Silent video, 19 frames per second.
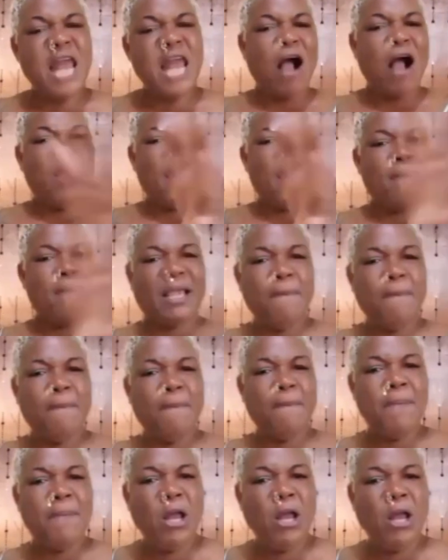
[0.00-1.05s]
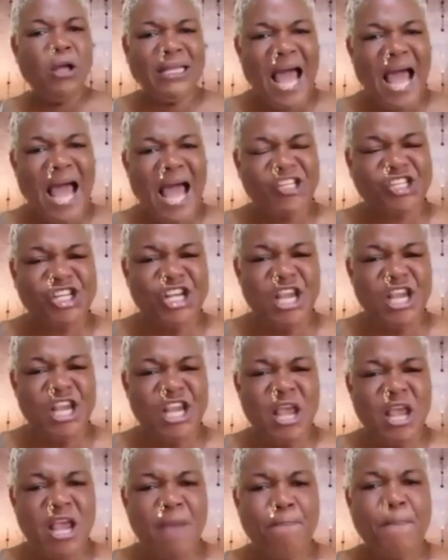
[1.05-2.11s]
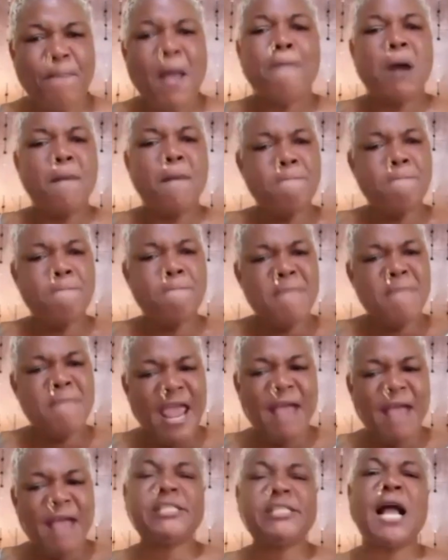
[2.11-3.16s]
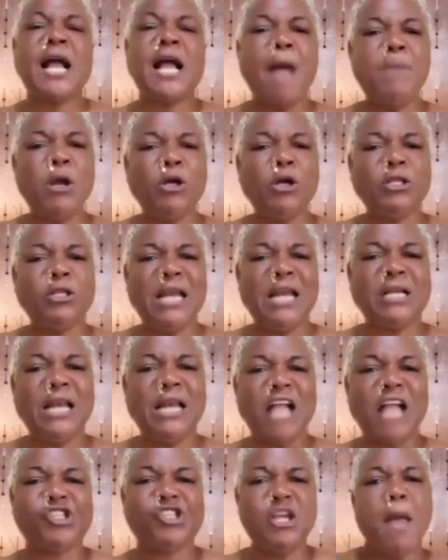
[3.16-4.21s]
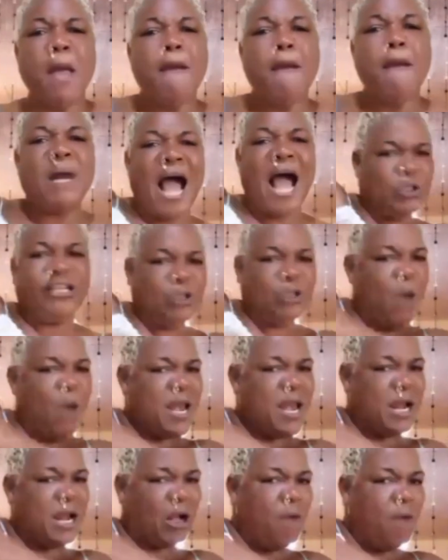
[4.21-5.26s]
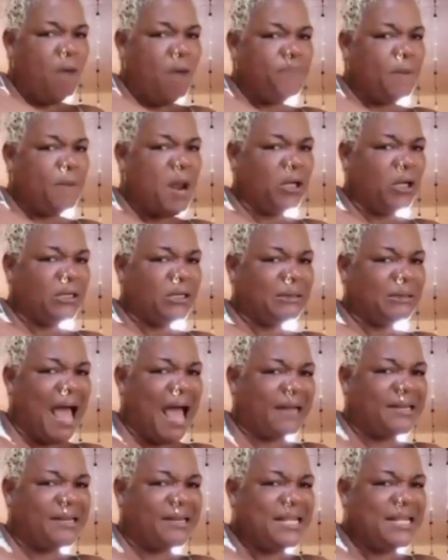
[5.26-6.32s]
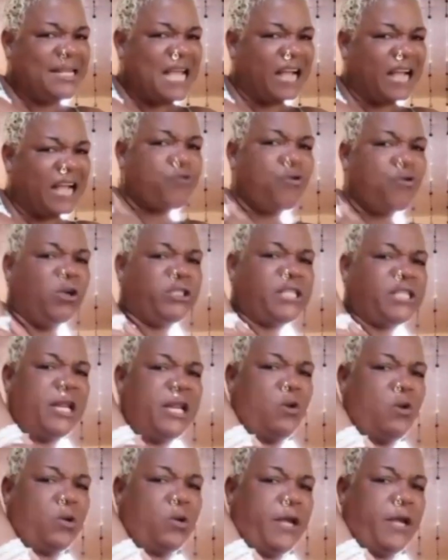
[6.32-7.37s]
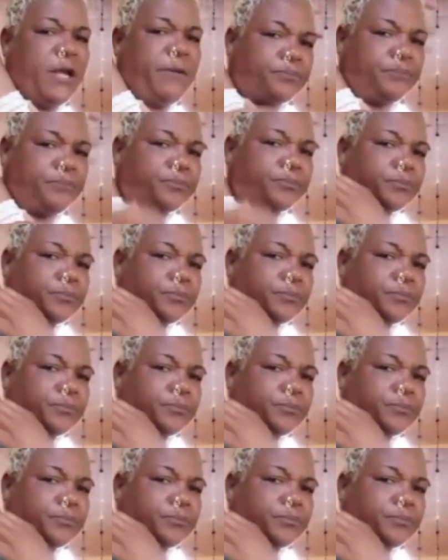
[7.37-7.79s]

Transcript: You're not going to get back your blood clot shit, but make them send you a blood clot gym. Because you see when it comes to blood clot, yes, Rosealee, look there.